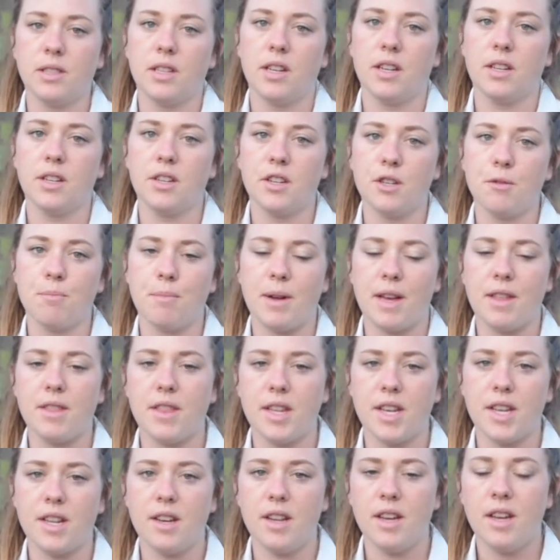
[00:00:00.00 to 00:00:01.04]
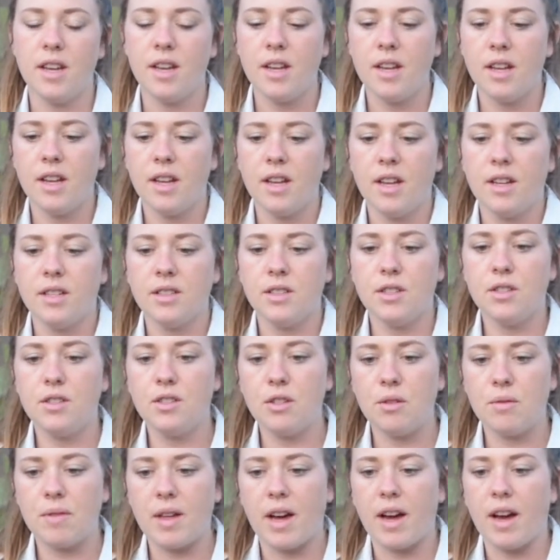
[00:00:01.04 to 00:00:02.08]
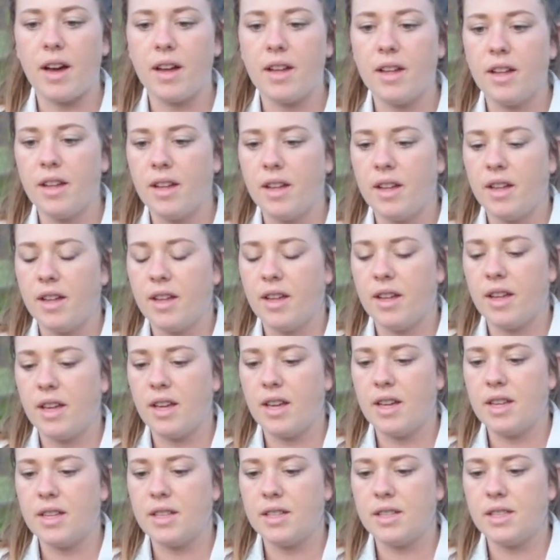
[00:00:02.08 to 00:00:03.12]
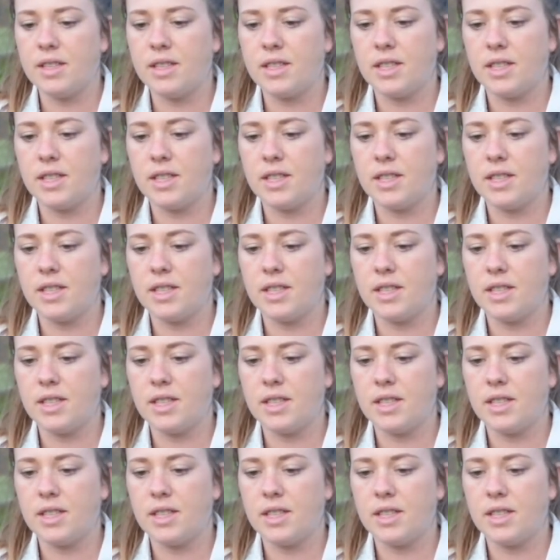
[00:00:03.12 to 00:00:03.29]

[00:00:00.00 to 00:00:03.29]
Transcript: a good method to do that is